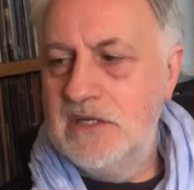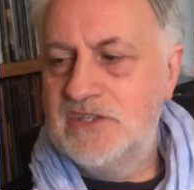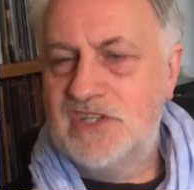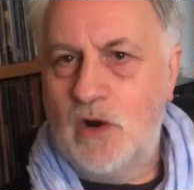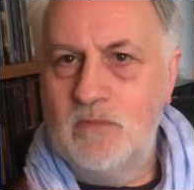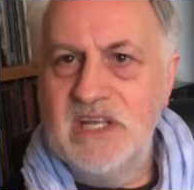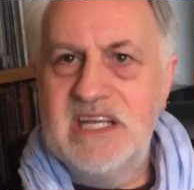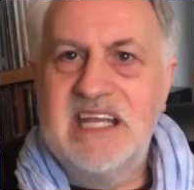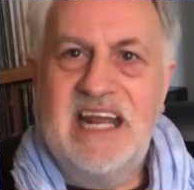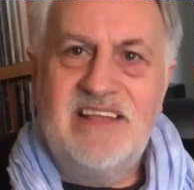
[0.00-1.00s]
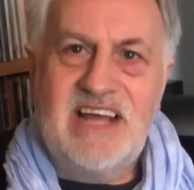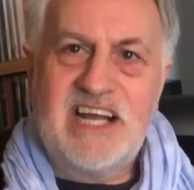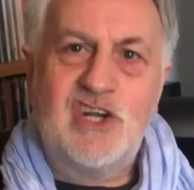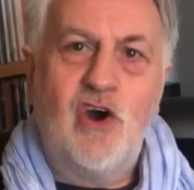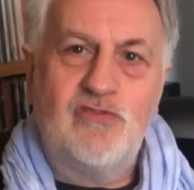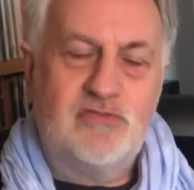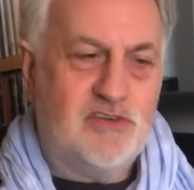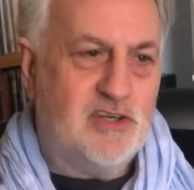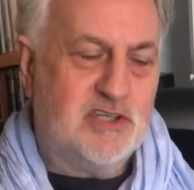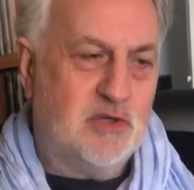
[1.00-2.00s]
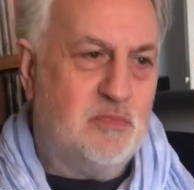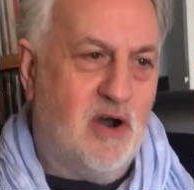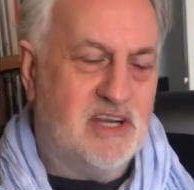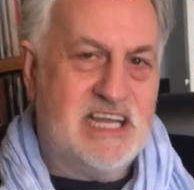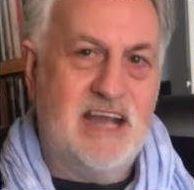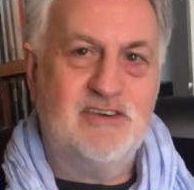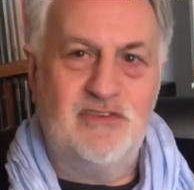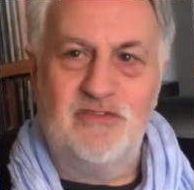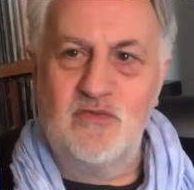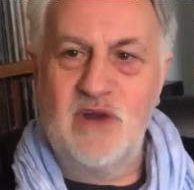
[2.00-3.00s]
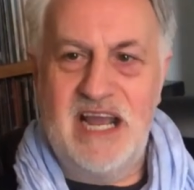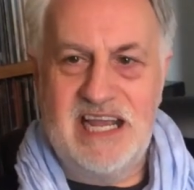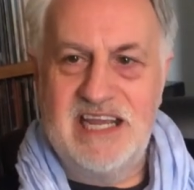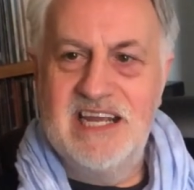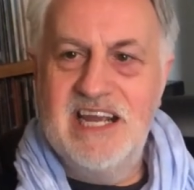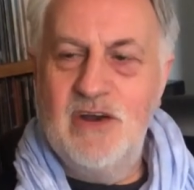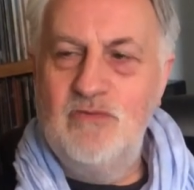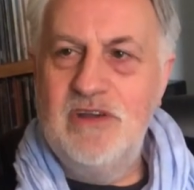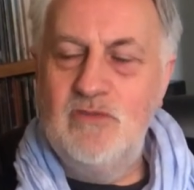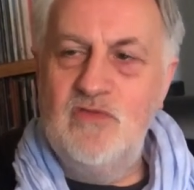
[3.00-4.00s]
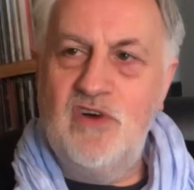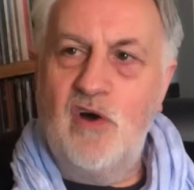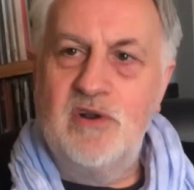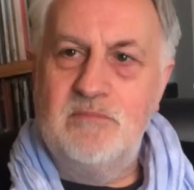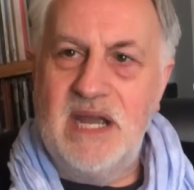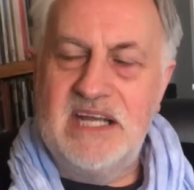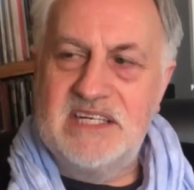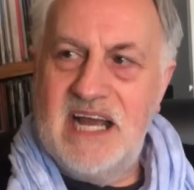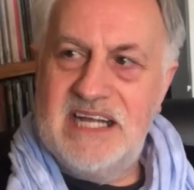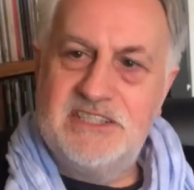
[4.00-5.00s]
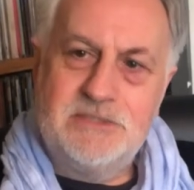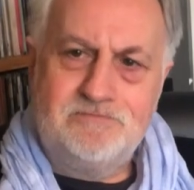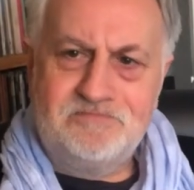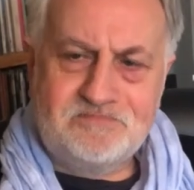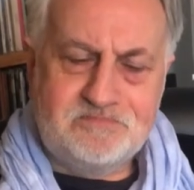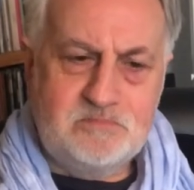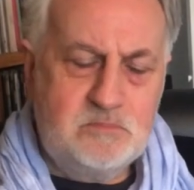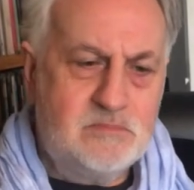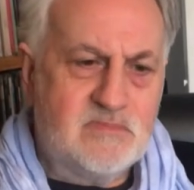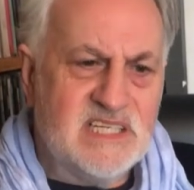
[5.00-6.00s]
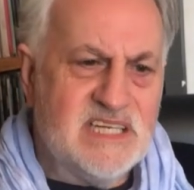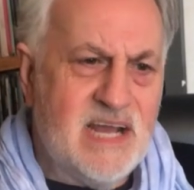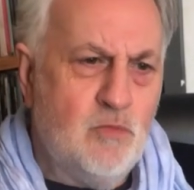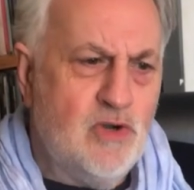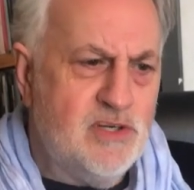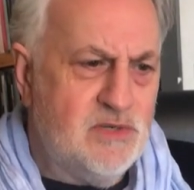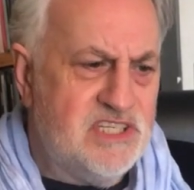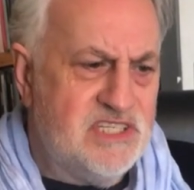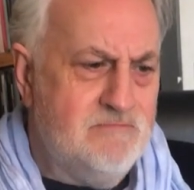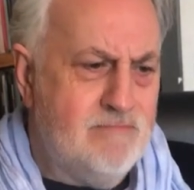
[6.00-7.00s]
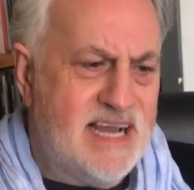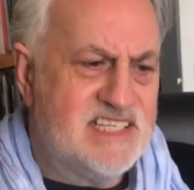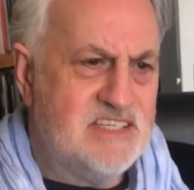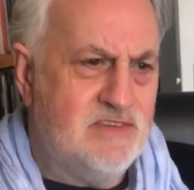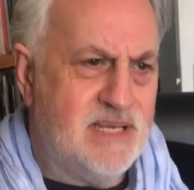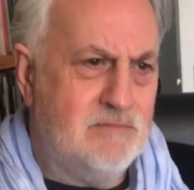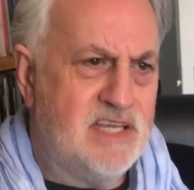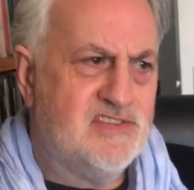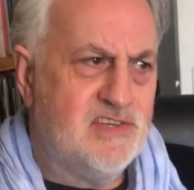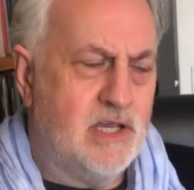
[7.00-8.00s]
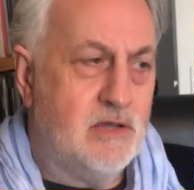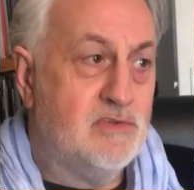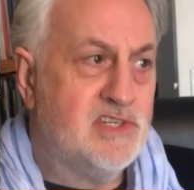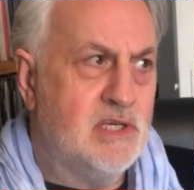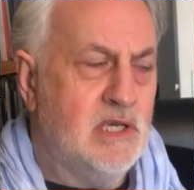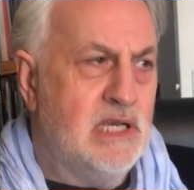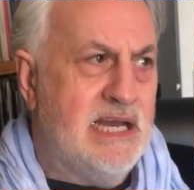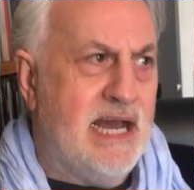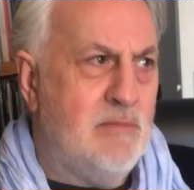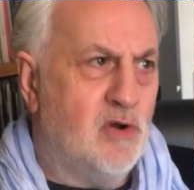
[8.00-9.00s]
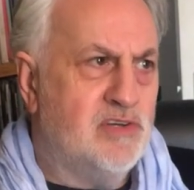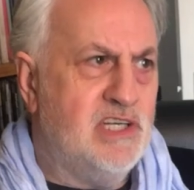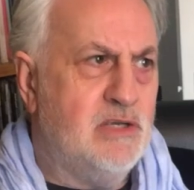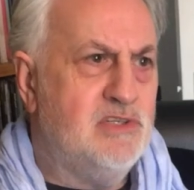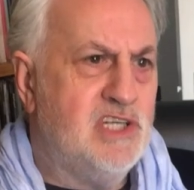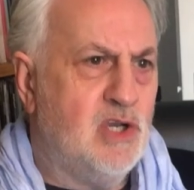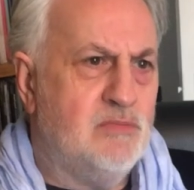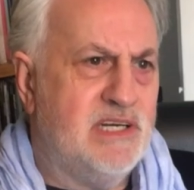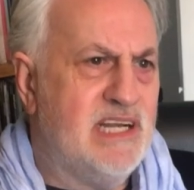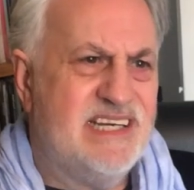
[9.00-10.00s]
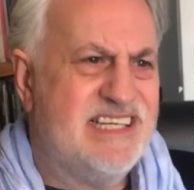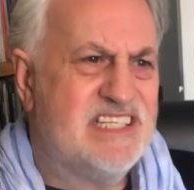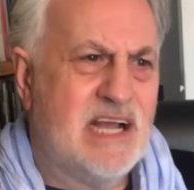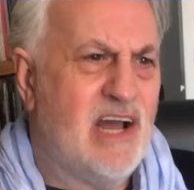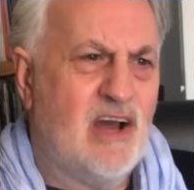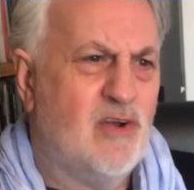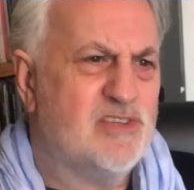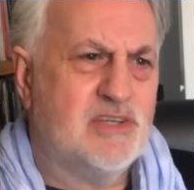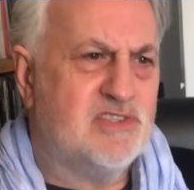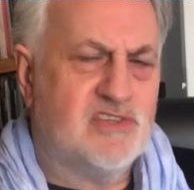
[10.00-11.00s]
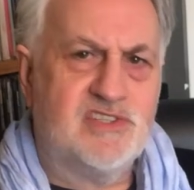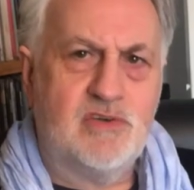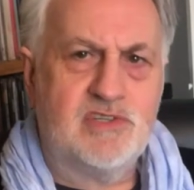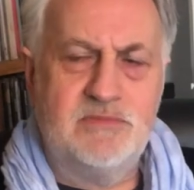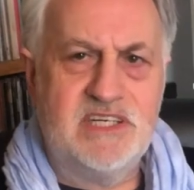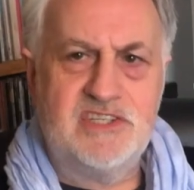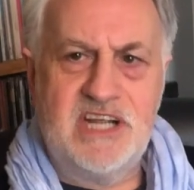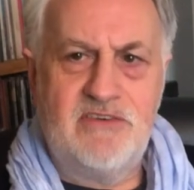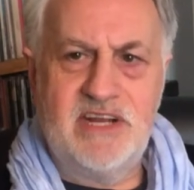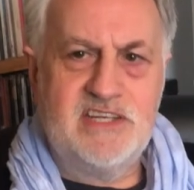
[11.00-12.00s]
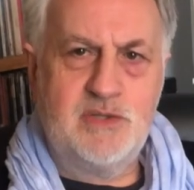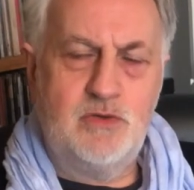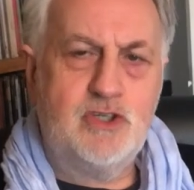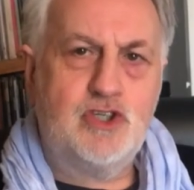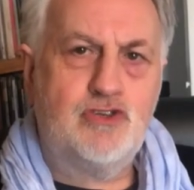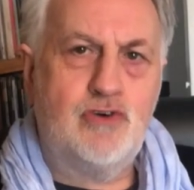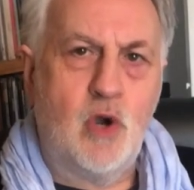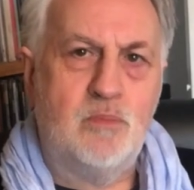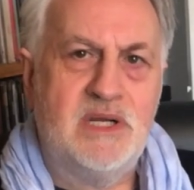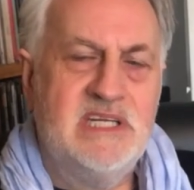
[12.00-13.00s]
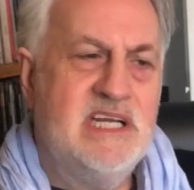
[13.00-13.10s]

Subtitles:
So getting that controversial point out of the way, we move on a bit. And a word which is massively misused on YouTube and is also in social media generally is the word trope.